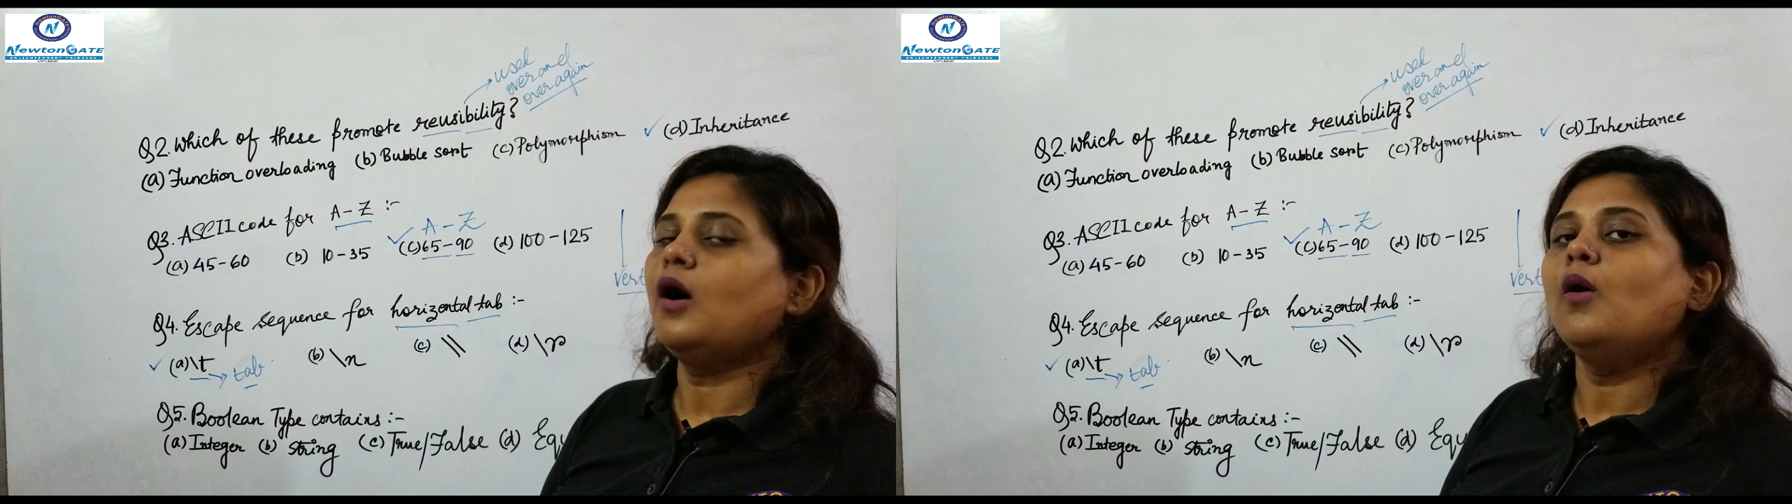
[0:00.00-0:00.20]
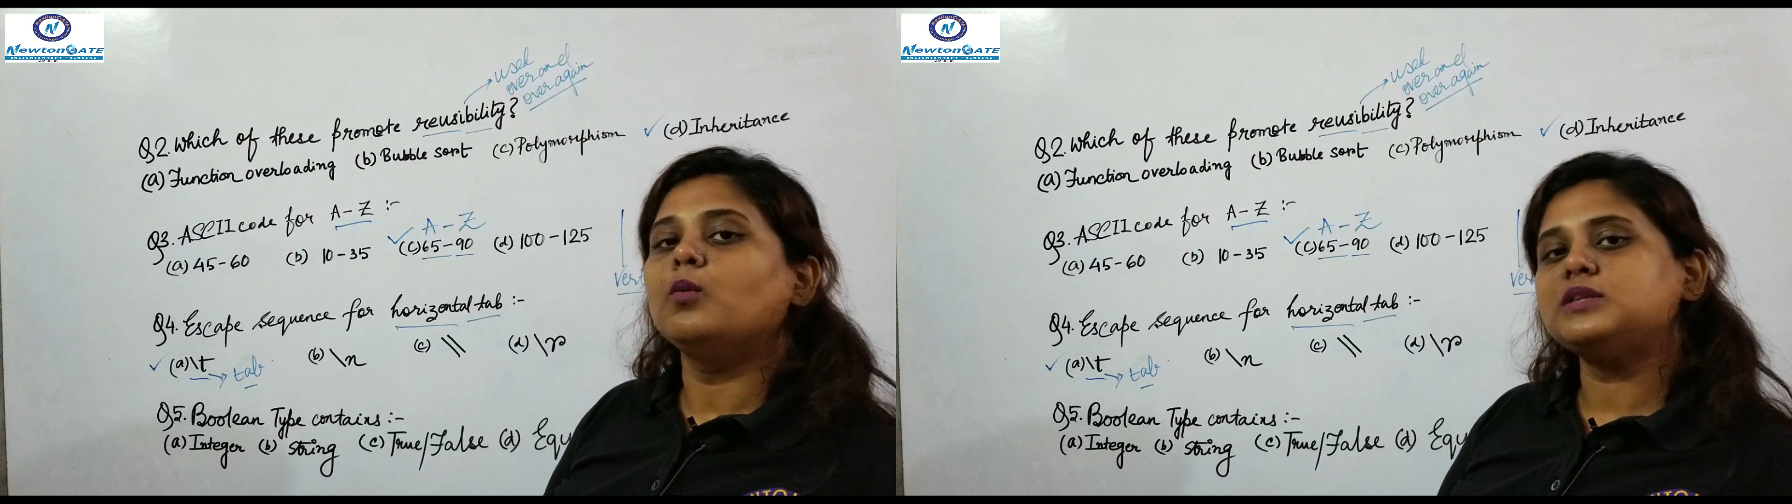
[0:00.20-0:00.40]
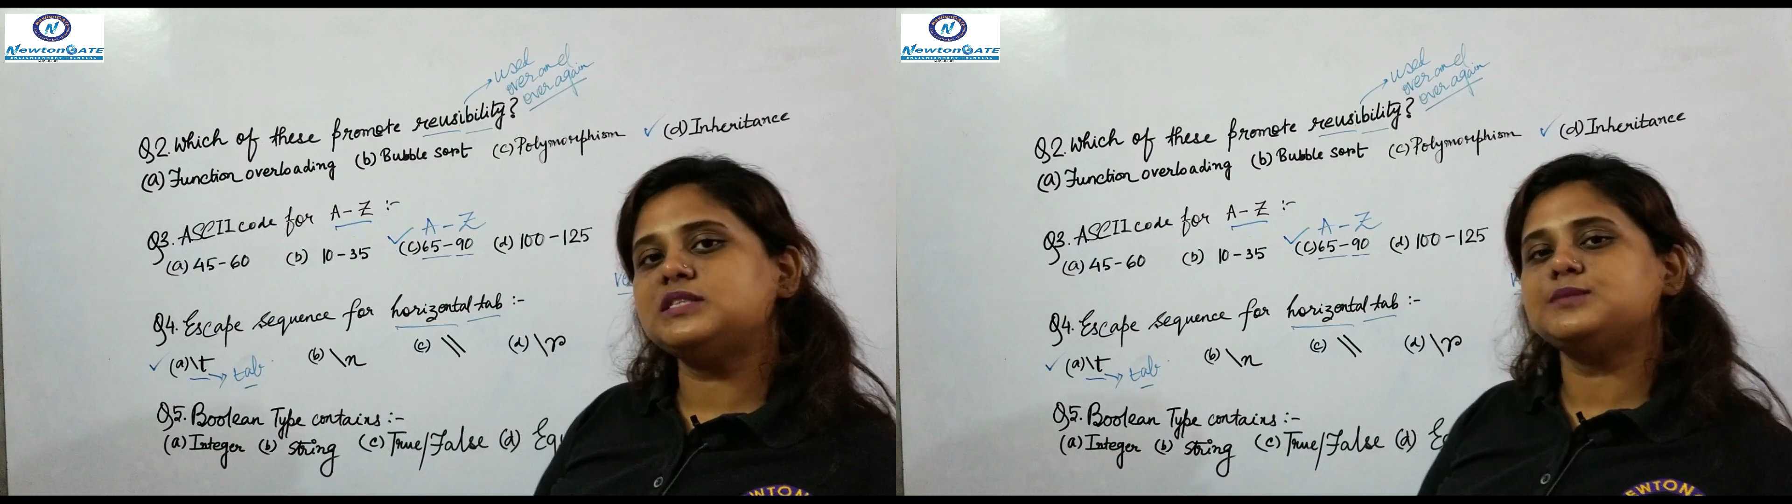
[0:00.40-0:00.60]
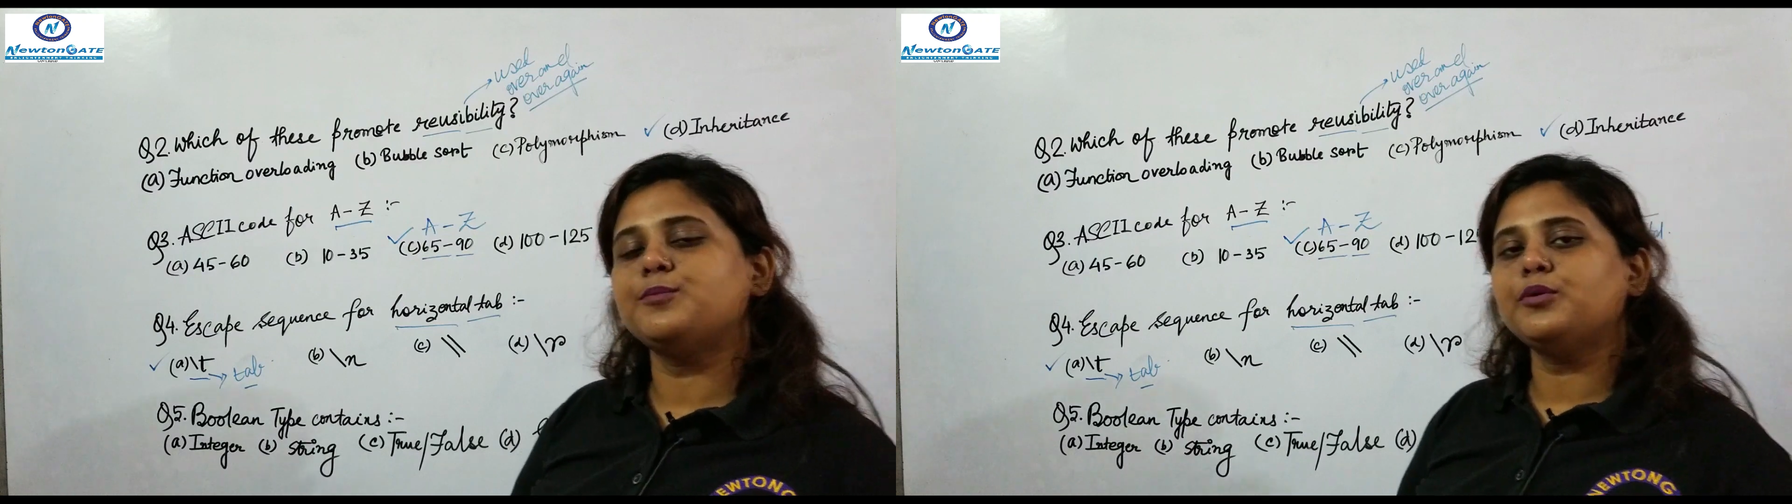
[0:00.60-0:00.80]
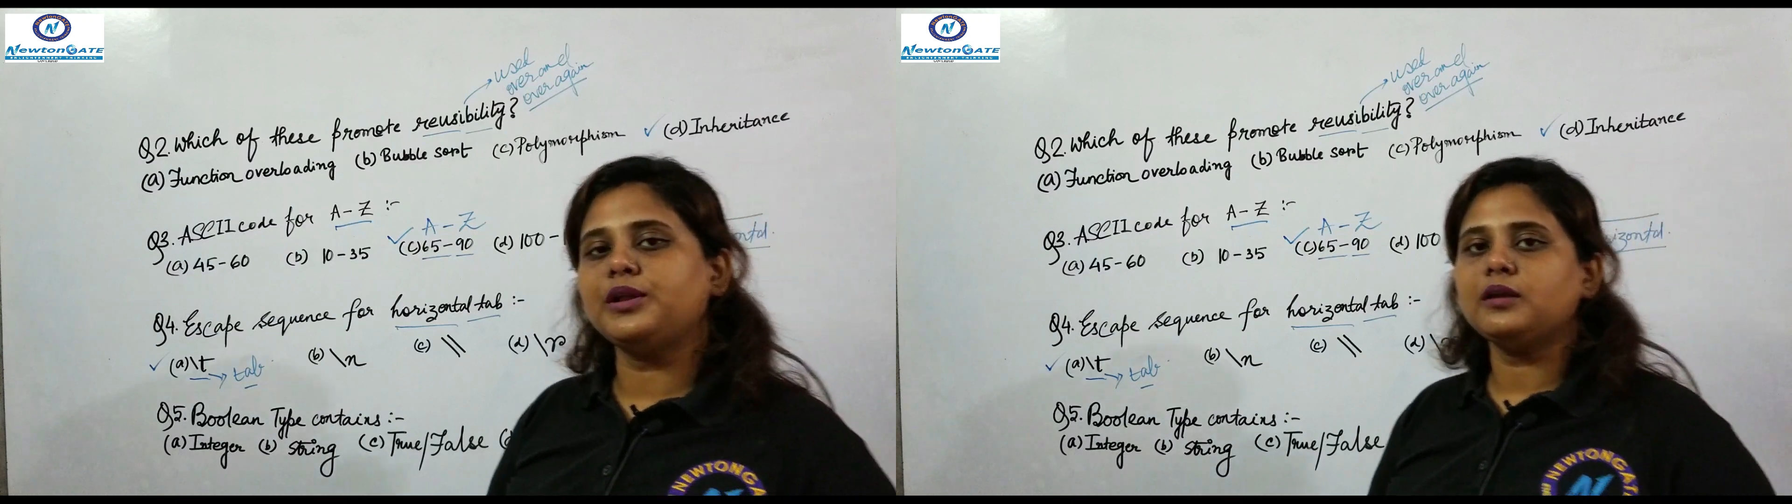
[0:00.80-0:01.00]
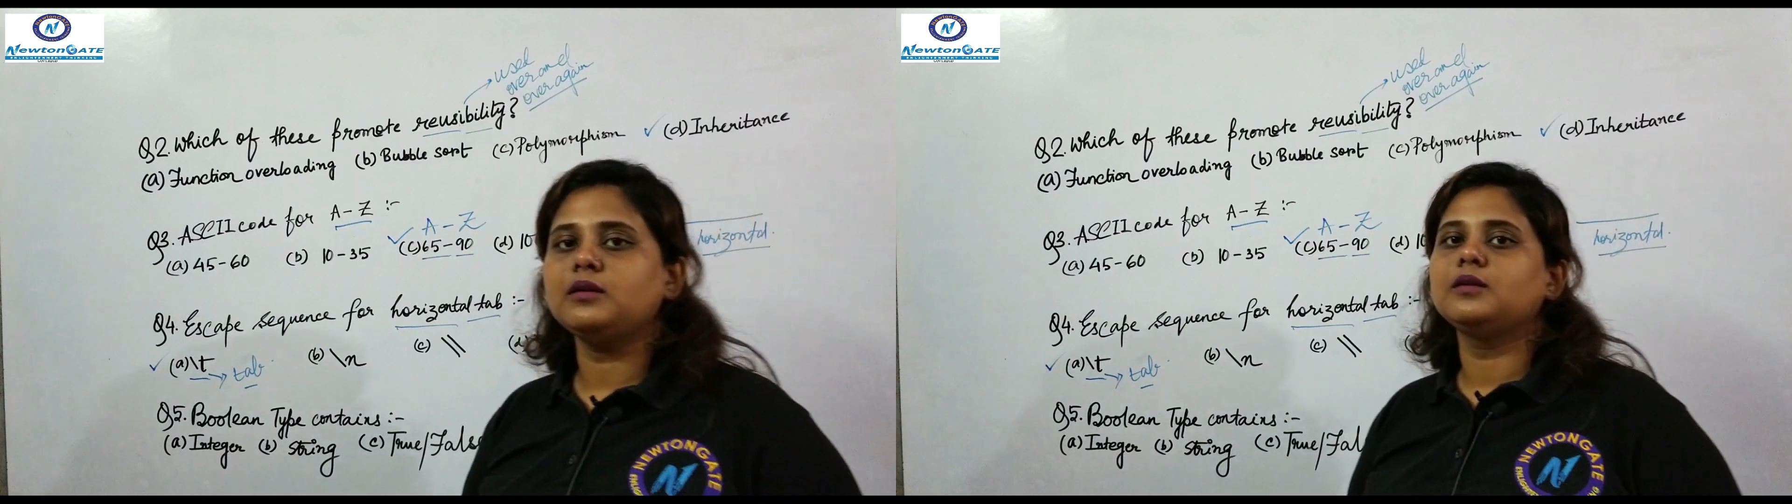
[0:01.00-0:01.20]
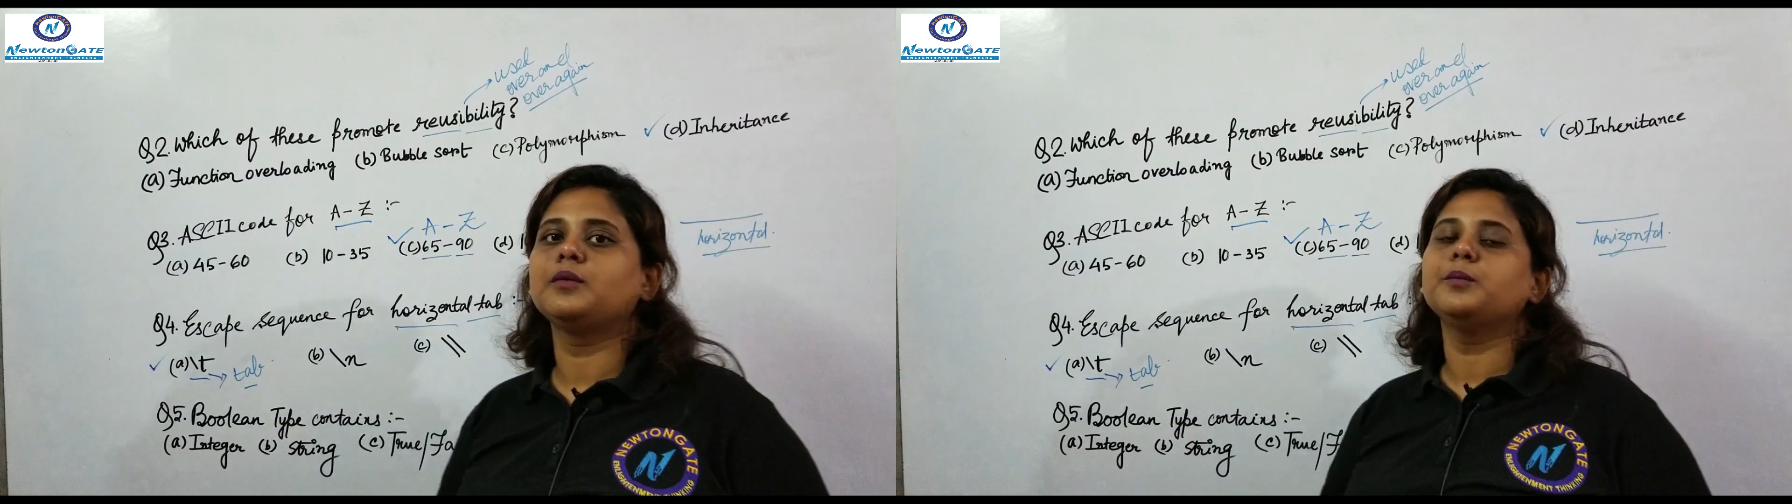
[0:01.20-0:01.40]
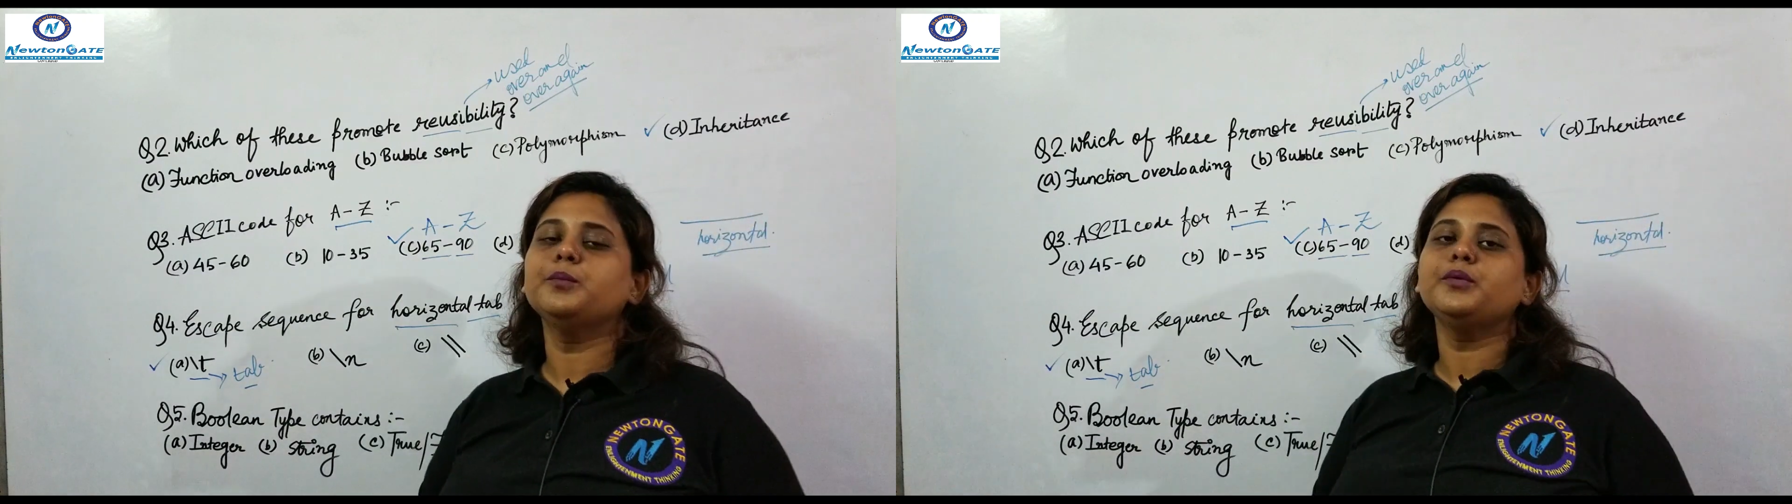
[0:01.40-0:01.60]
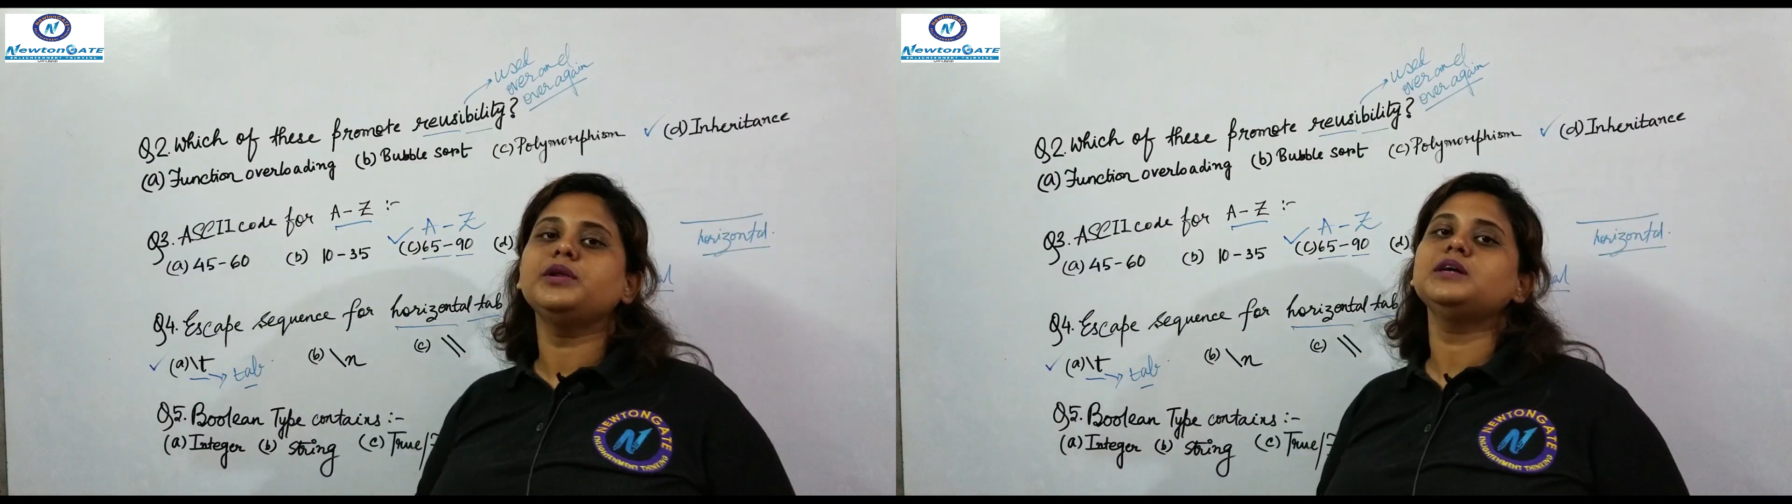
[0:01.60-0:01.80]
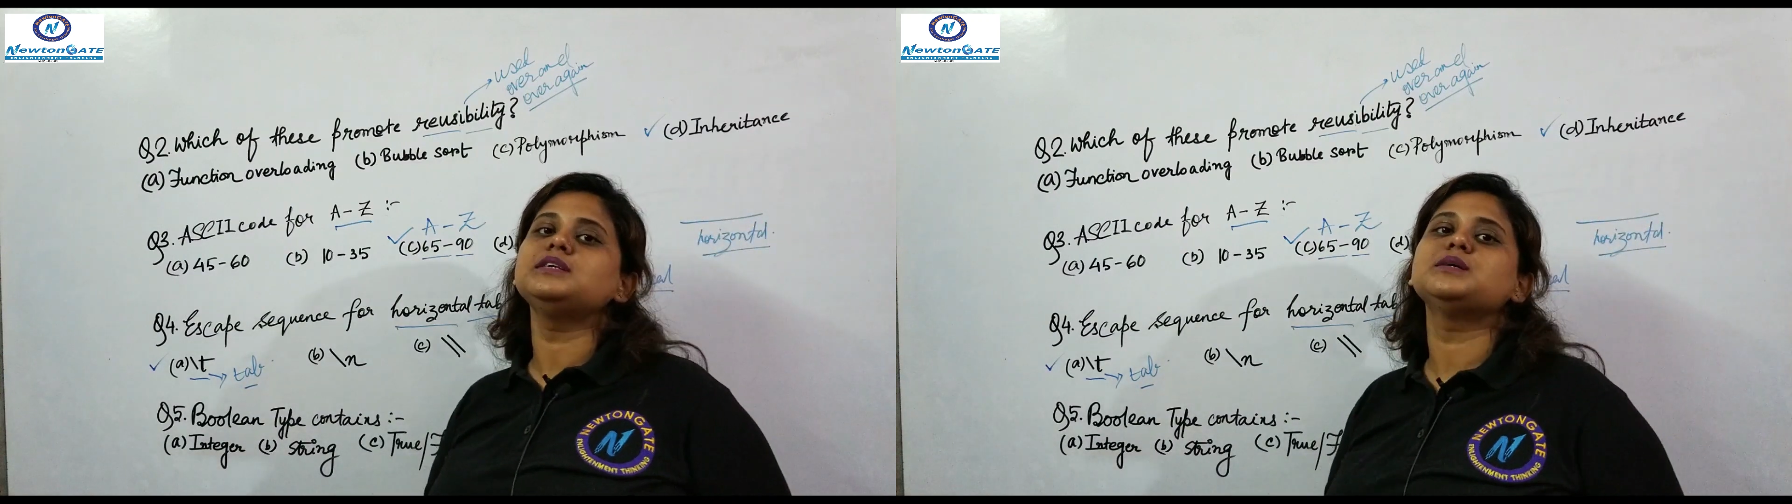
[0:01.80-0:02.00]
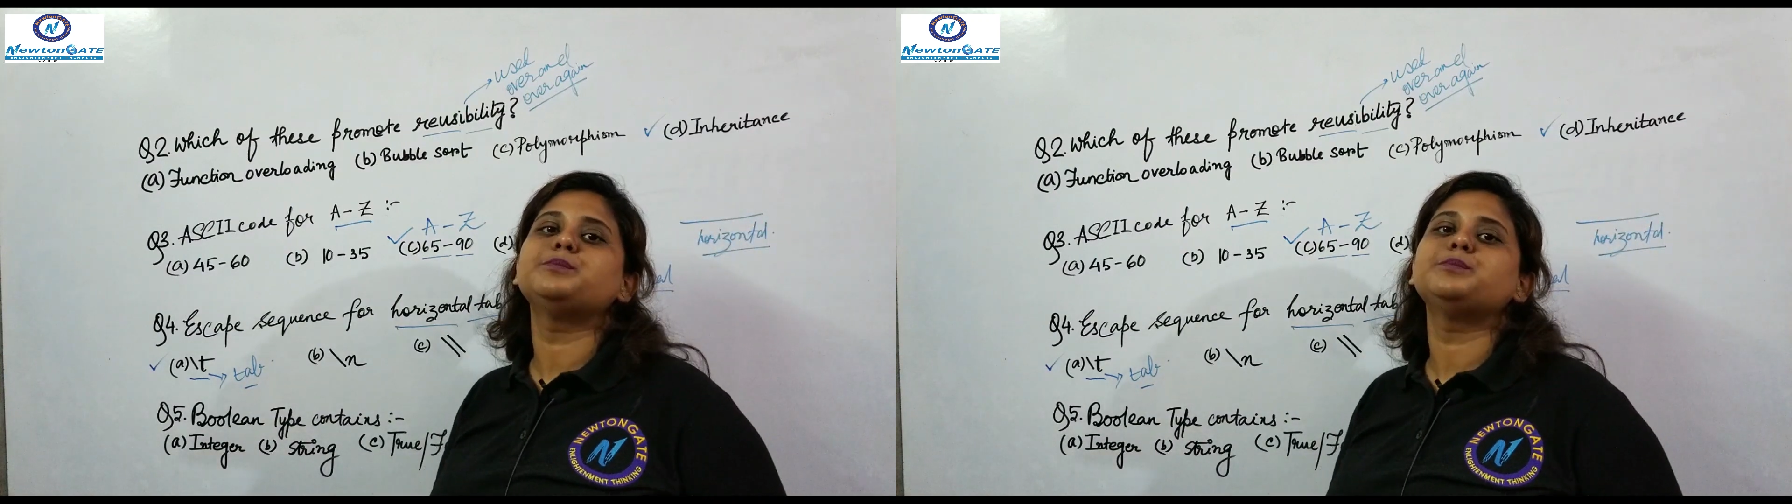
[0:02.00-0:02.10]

What is Boolean? Boolean is a